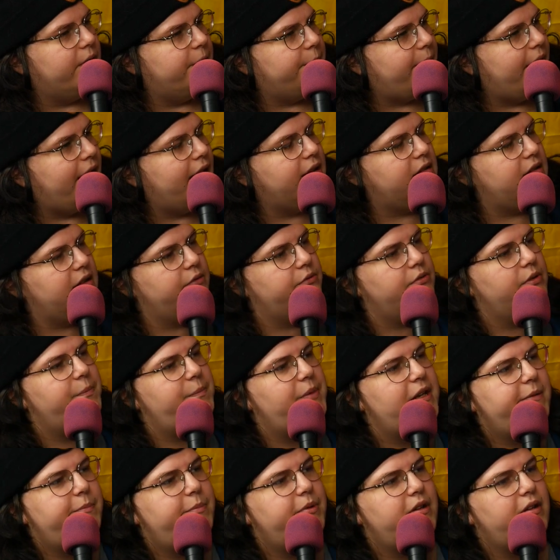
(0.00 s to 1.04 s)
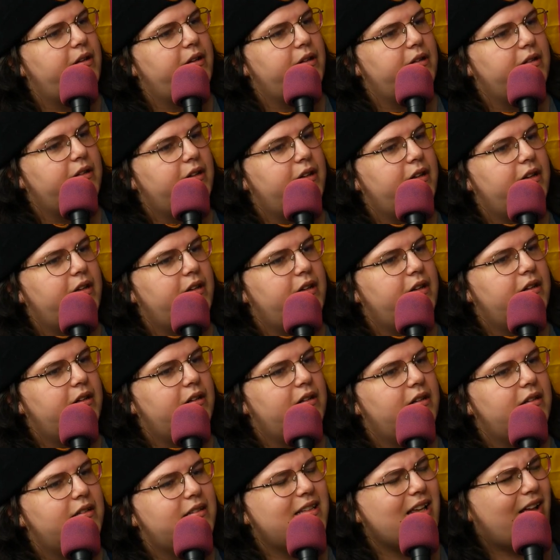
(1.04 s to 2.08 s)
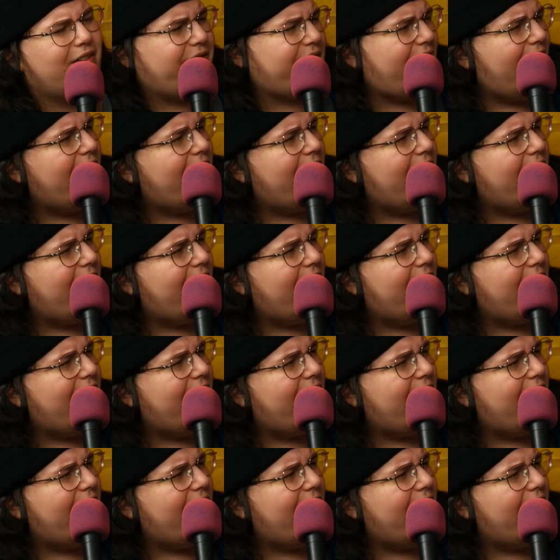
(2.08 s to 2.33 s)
or bilingual people self